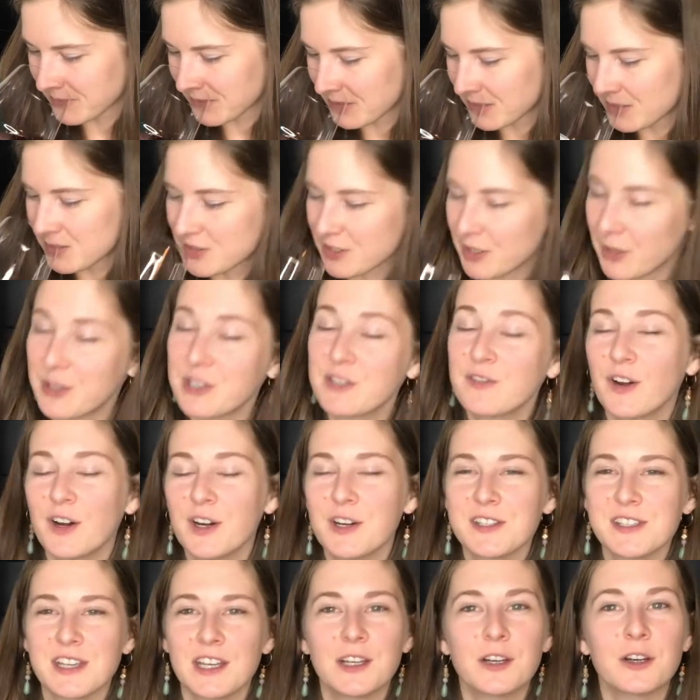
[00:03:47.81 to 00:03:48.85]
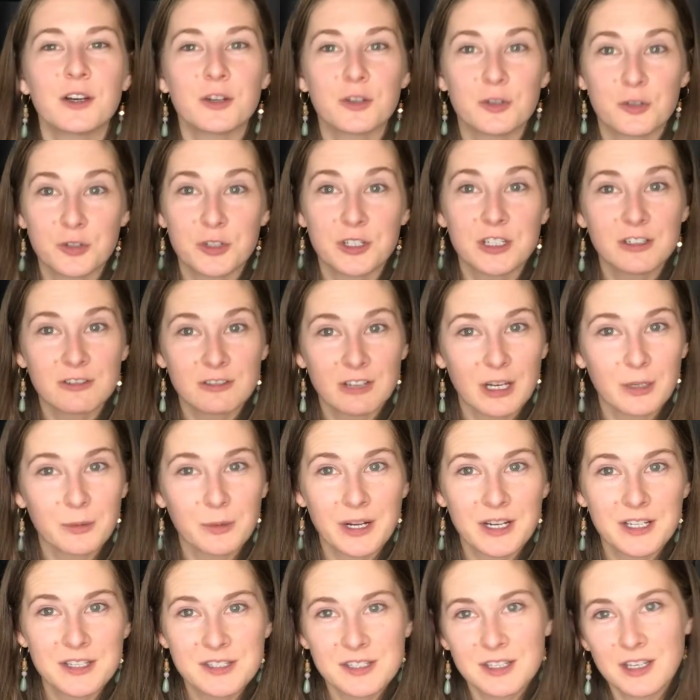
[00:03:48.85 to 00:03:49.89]
So as far as like Greek red
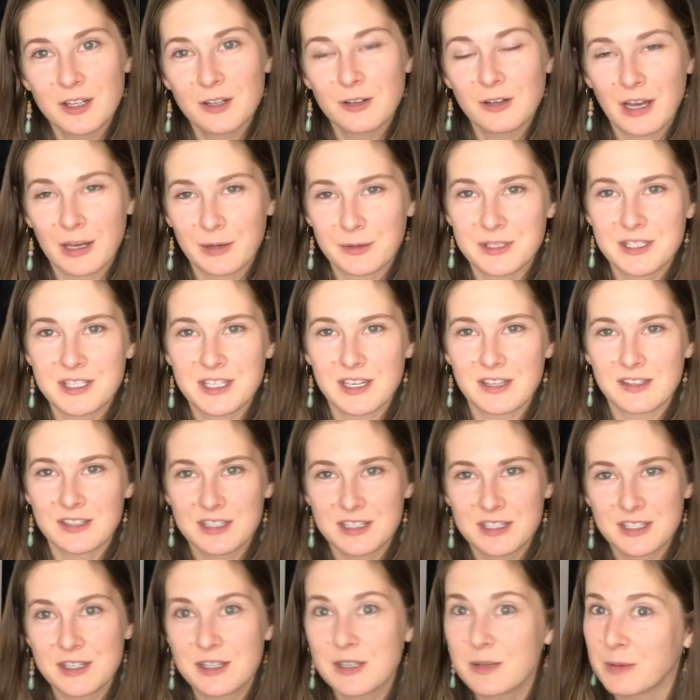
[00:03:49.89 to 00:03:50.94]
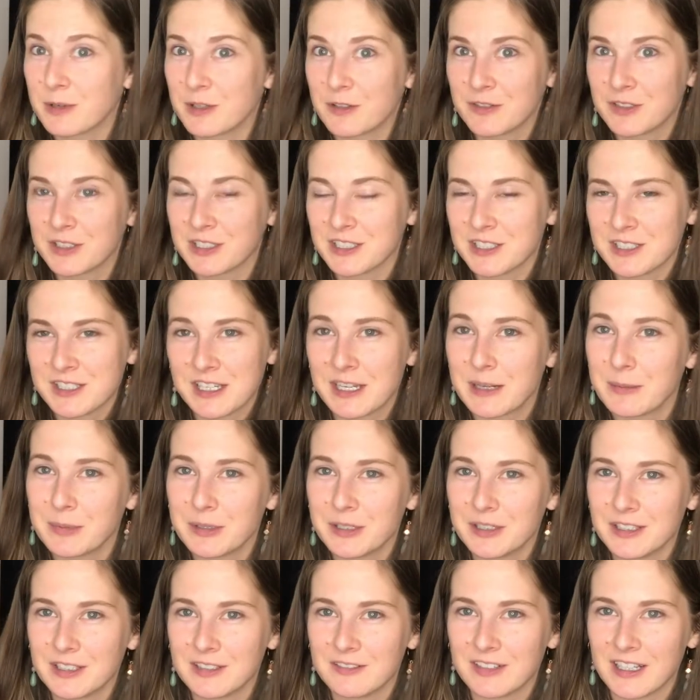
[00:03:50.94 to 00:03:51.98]
wines go, I would say this is a perfect
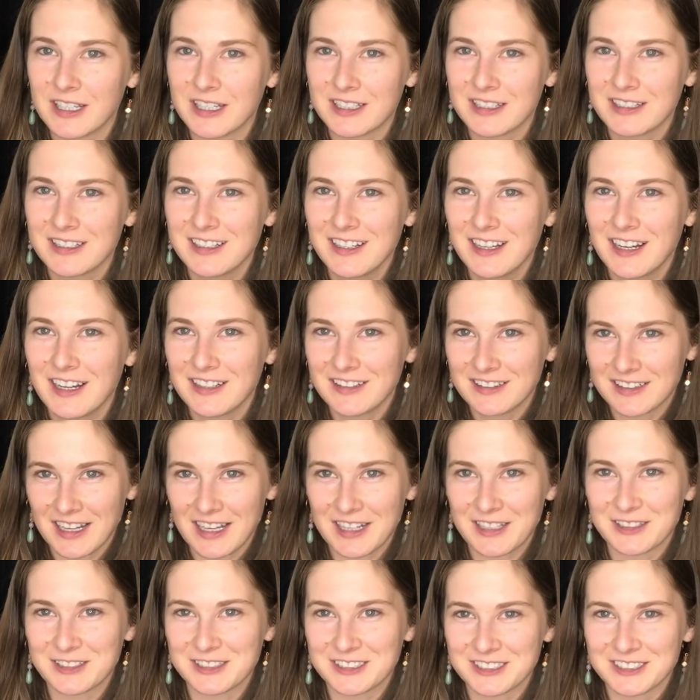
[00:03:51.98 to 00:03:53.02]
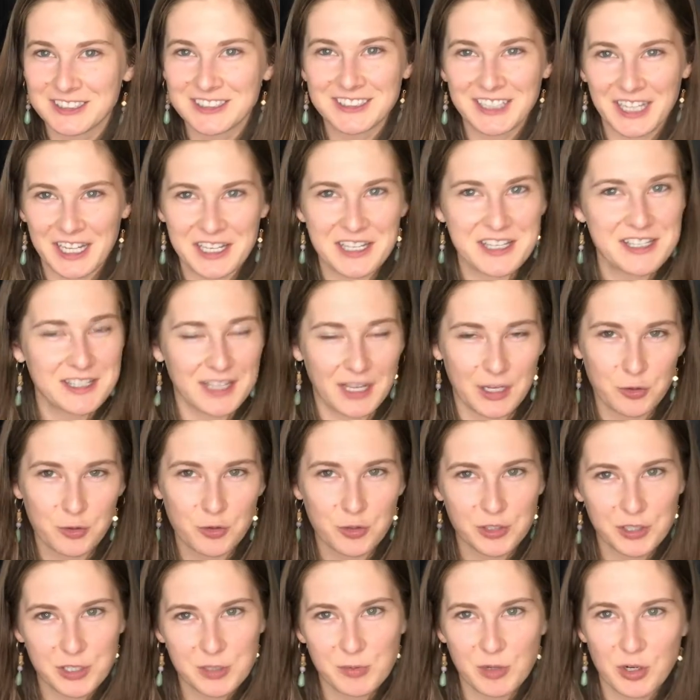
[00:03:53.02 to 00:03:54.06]
example of like a lighter, nice, natural
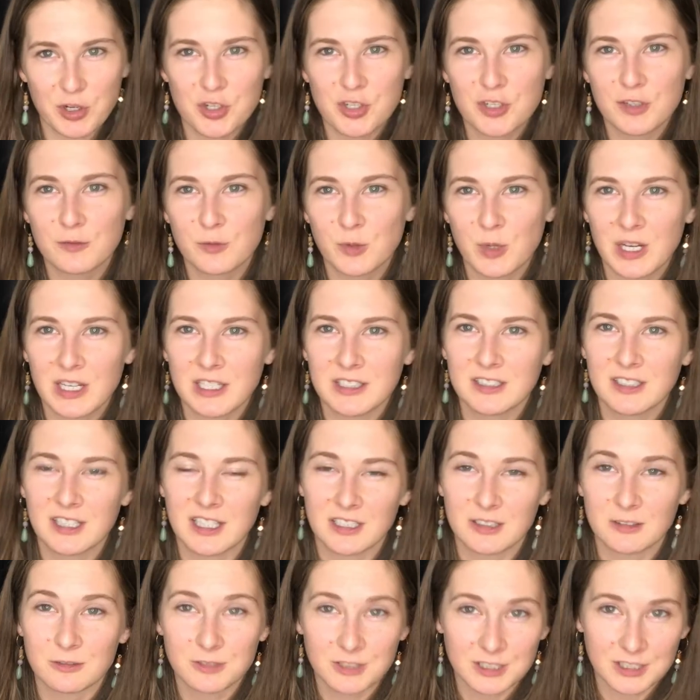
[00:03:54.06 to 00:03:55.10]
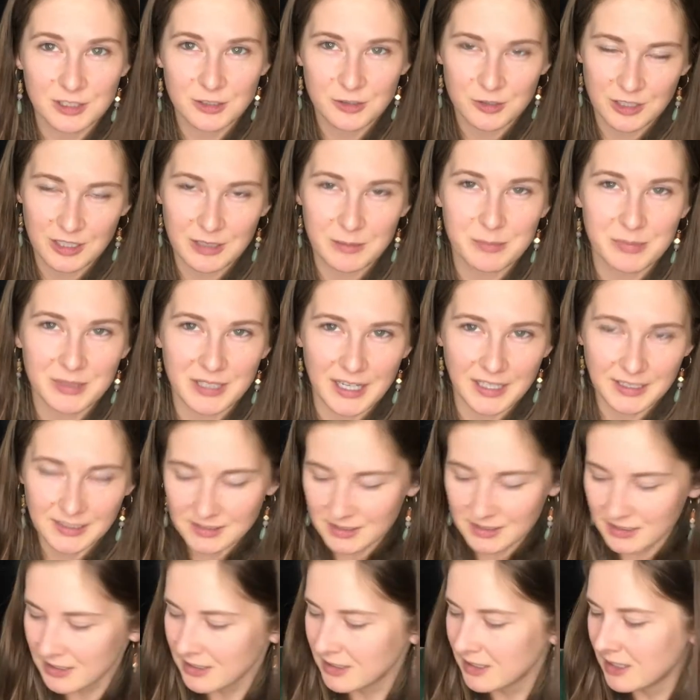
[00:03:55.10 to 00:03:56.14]
expression of one and a really great blend.
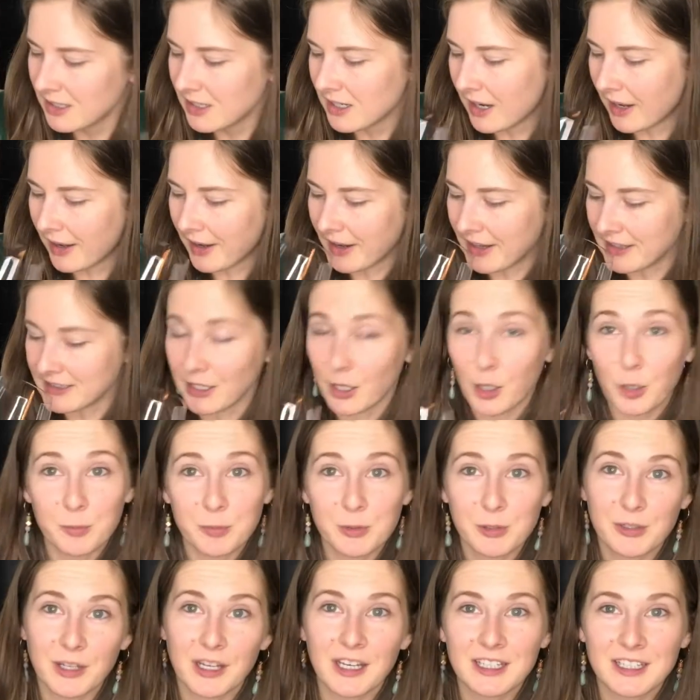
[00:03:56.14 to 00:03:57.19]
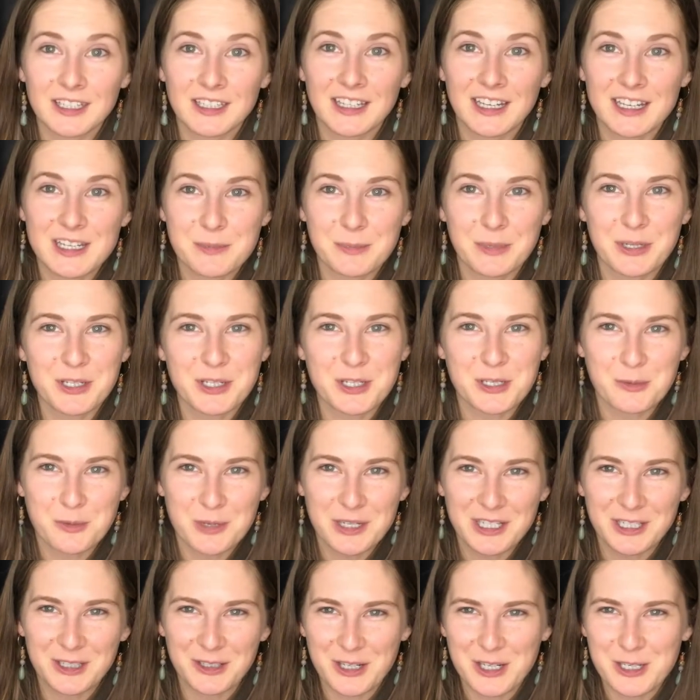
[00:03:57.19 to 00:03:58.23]
And I hope you like it as much as we
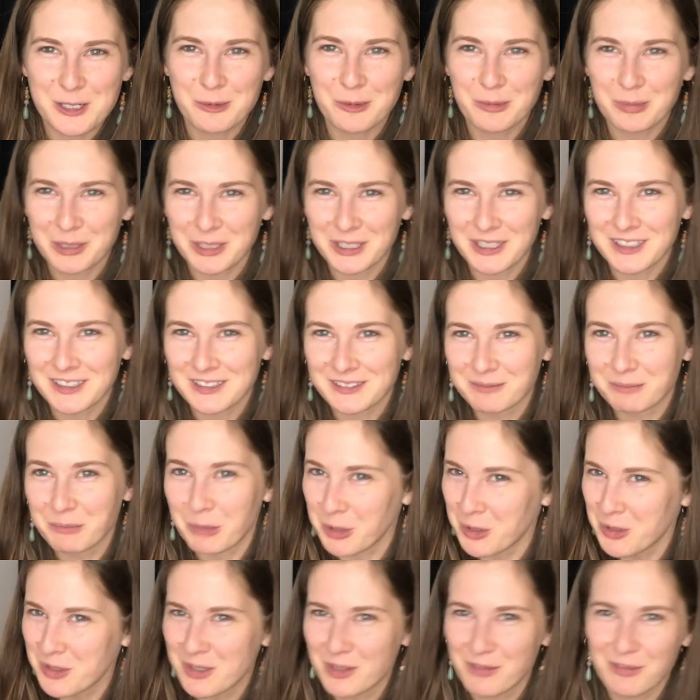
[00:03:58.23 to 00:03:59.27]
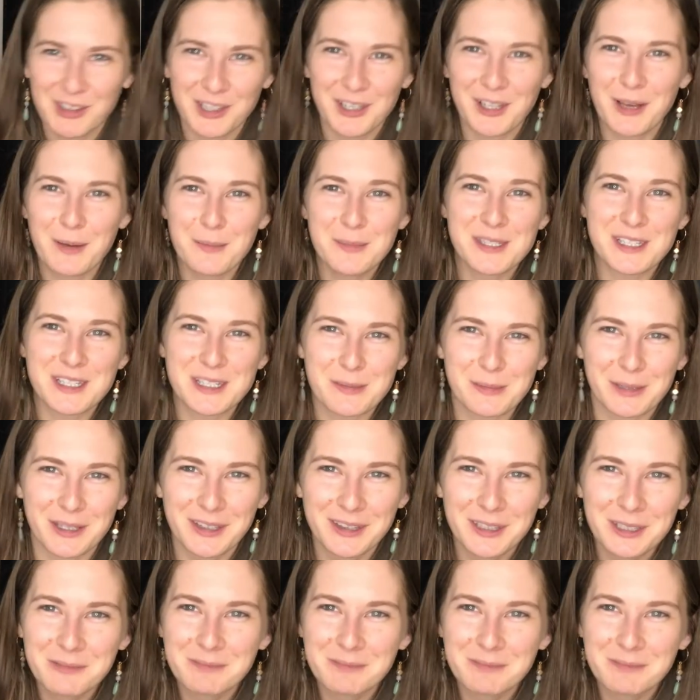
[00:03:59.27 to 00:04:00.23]
do, because we put it in most of the clubs this month.